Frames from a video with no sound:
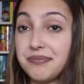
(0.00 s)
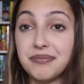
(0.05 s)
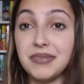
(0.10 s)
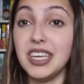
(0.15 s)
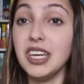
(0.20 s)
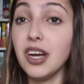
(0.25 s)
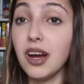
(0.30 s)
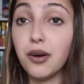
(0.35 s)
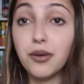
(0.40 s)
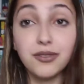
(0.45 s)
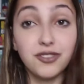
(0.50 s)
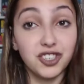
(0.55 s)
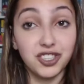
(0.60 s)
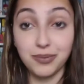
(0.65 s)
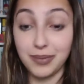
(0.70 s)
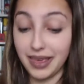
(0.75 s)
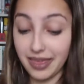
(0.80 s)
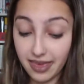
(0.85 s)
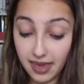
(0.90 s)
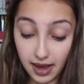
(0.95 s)
you know, it's
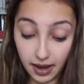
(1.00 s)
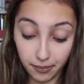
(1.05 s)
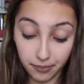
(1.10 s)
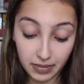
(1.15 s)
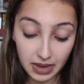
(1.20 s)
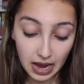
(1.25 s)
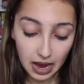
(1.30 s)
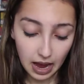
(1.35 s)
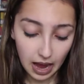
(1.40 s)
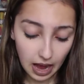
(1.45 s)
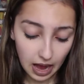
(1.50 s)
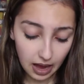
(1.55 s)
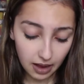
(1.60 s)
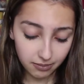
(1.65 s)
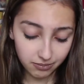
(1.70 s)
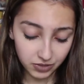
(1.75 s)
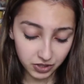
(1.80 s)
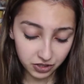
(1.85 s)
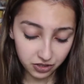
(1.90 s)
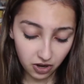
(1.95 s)
just my thing.
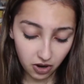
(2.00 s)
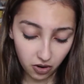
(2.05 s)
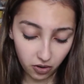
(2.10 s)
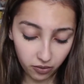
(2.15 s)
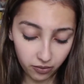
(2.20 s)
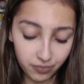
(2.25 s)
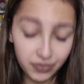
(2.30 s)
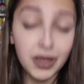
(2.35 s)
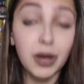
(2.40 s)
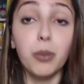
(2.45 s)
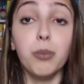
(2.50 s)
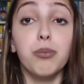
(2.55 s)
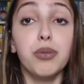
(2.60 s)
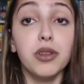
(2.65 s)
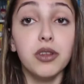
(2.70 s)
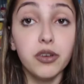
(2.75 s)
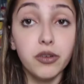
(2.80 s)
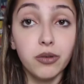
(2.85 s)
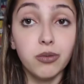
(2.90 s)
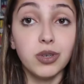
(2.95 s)
Um, so
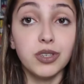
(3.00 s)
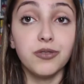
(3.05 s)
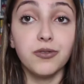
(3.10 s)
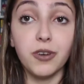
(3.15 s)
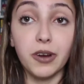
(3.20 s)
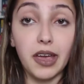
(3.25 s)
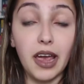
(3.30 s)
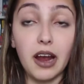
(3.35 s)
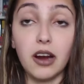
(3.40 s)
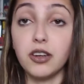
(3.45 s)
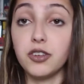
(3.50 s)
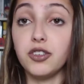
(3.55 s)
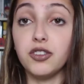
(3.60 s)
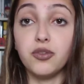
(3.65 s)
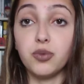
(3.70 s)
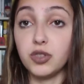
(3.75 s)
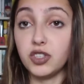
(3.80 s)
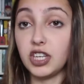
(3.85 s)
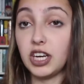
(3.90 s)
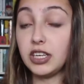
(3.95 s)
blue was for
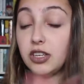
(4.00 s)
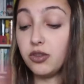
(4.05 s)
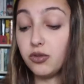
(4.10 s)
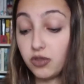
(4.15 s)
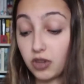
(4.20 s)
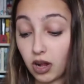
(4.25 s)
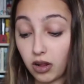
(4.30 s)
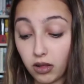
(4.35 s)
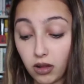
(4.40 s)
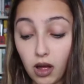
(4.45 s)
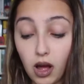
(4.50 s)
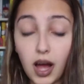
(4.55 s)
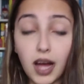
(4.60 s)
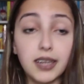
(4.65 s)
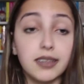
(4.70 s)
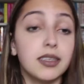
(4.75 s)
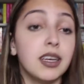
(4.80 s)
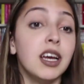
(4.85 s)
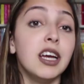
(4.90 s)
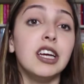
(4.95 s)
characters, which I used a
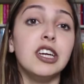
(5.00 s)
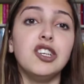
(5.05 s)
lot.